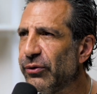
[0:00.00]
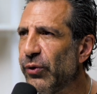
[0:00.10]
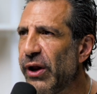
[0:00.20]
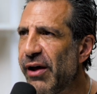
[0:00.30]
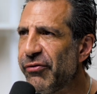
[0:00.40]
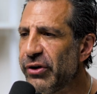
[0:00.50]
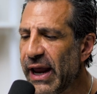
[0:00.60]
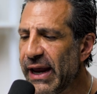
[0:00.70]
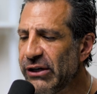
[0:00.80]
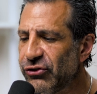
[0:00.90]
whenever an
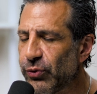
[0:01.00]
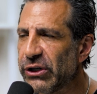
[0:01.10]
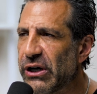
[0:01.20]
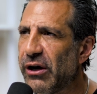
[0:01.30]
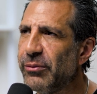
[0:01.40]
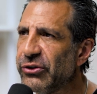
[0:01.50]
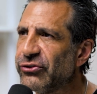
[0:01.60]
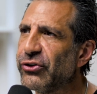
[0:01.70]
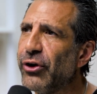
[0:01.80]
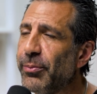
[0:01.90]
angel would come and
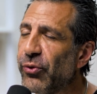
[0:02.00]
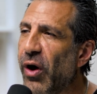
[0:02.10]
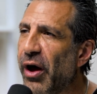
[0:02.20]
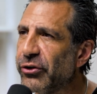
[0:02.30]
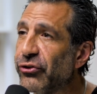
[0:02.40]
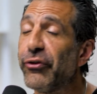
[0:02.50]
stir up the waters,